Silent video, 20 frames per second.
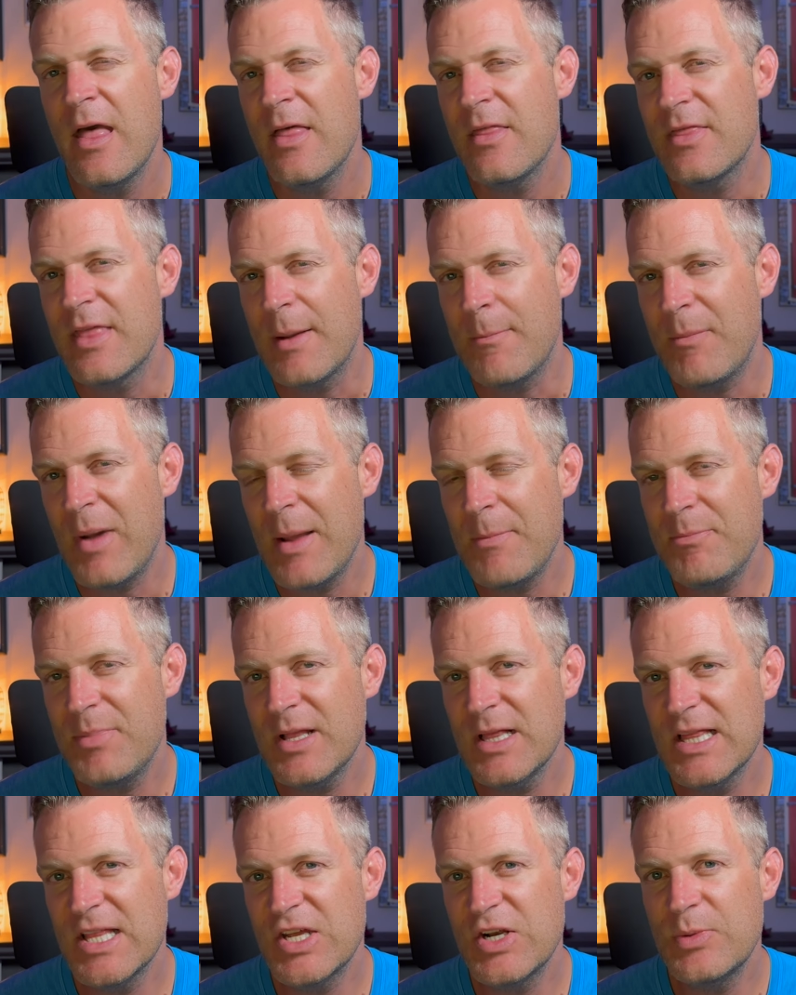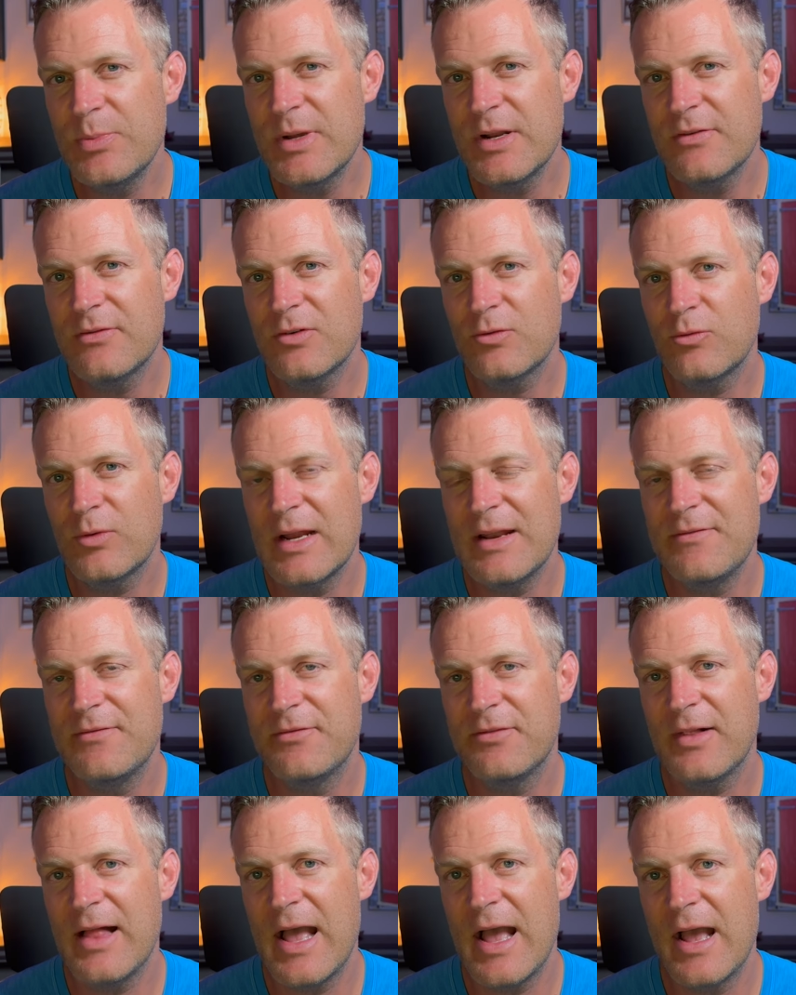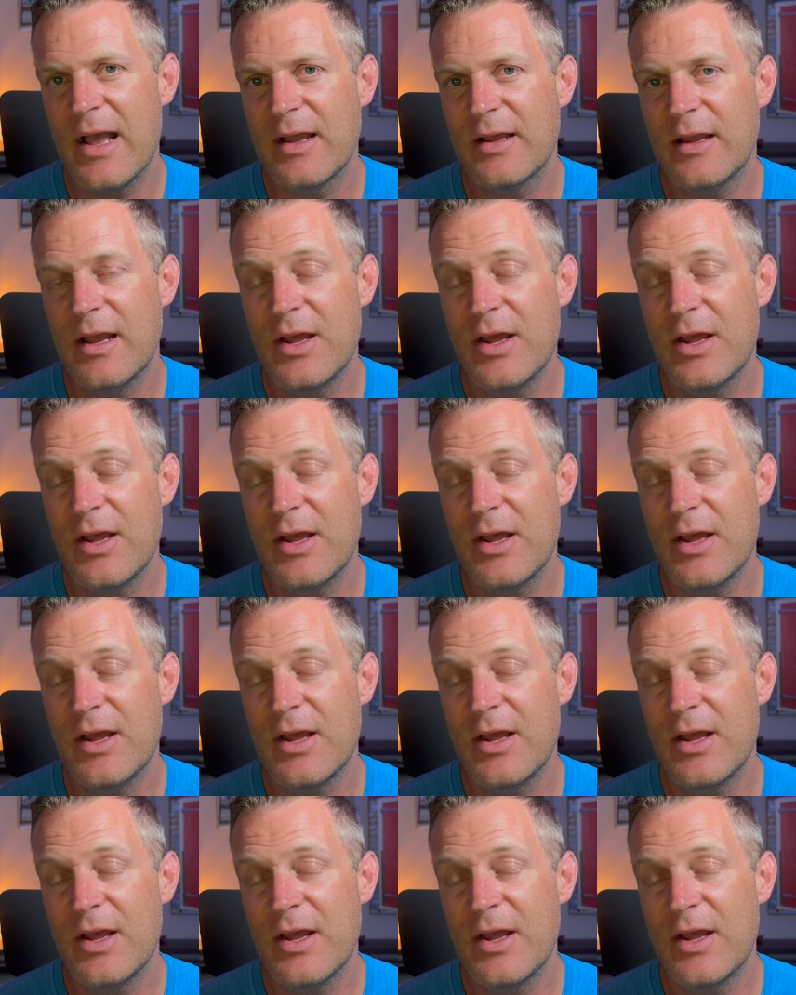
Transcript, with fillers: that might be a little bit of a red flag.